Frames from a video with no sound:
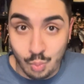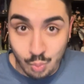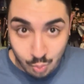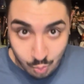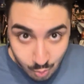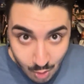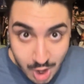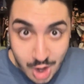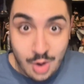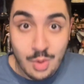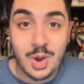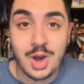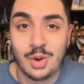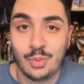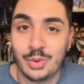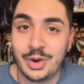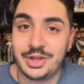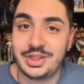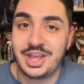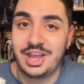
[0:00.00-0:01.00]
whoa,
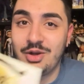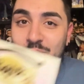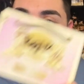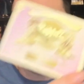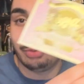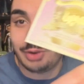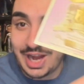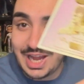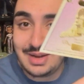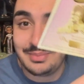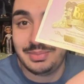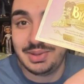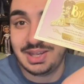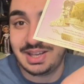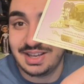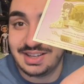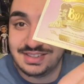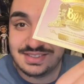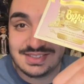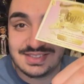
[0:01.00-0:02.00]
were they right
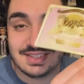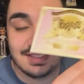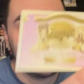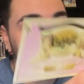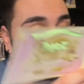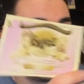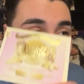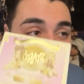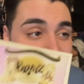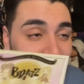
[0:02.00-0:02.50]
because they were